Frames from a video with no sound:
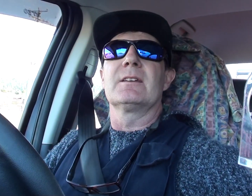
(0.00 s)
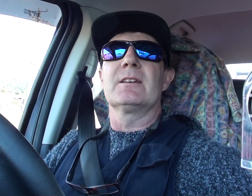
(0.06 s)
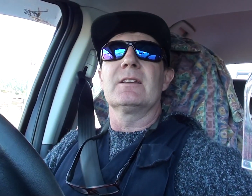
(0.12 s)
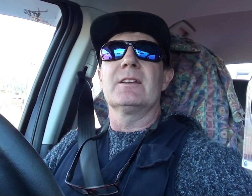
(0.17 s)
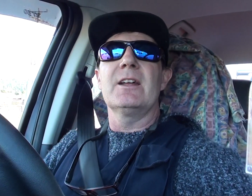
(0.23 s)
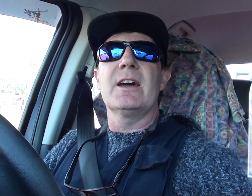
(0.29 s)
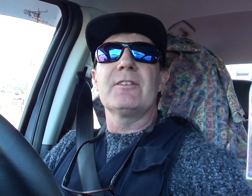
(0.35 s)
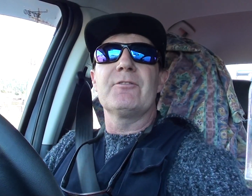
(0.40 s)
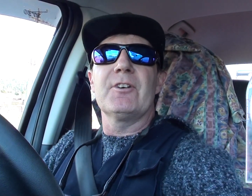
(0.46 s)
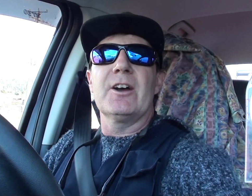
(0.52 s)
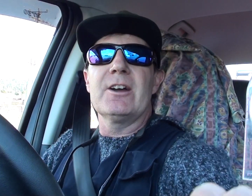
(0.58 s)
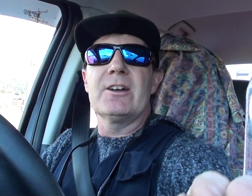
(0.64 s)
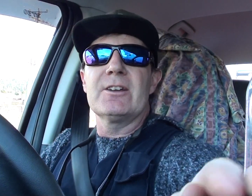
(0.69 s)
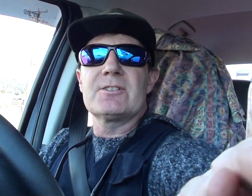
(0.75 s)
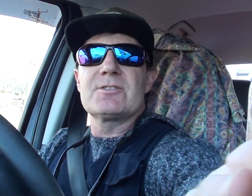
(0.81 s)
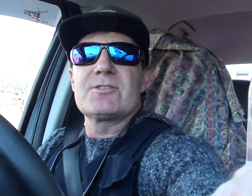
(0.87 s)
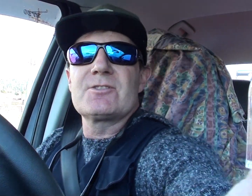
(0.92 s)
G'day
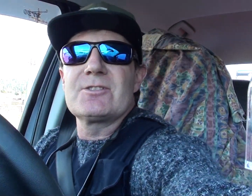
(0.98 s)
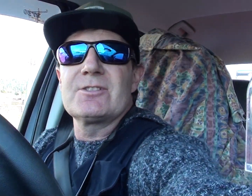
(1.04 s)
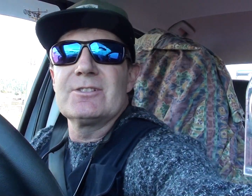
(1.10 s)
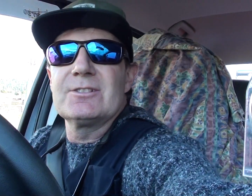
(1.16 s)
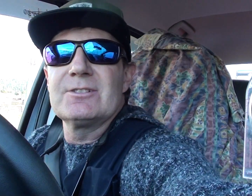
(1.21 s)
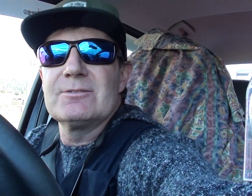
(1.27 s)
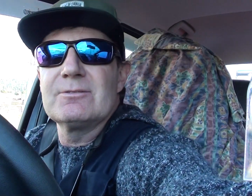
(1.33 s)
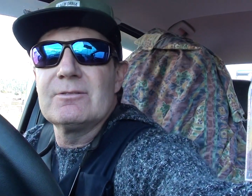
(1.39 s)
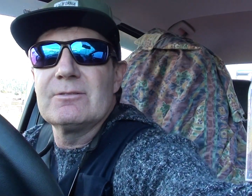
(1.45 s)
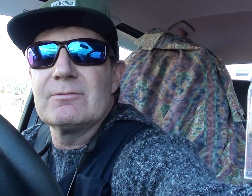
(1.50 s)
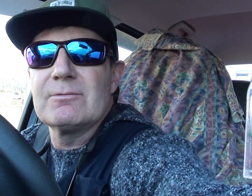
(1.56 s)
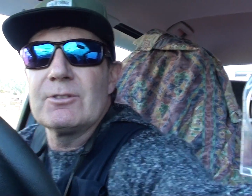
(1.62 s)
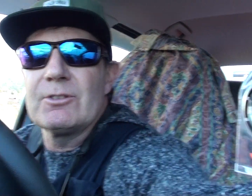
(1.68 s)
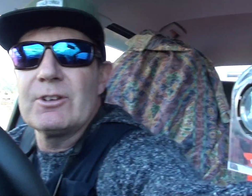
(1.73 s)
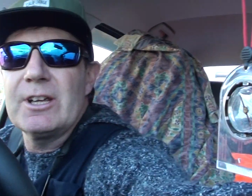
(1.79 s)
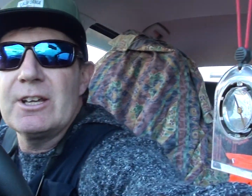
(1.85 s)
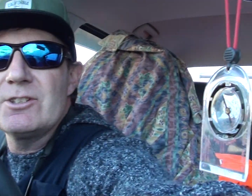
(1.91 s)
folks.
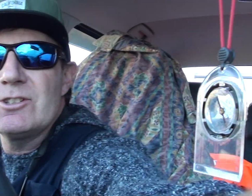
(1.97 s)
Well, there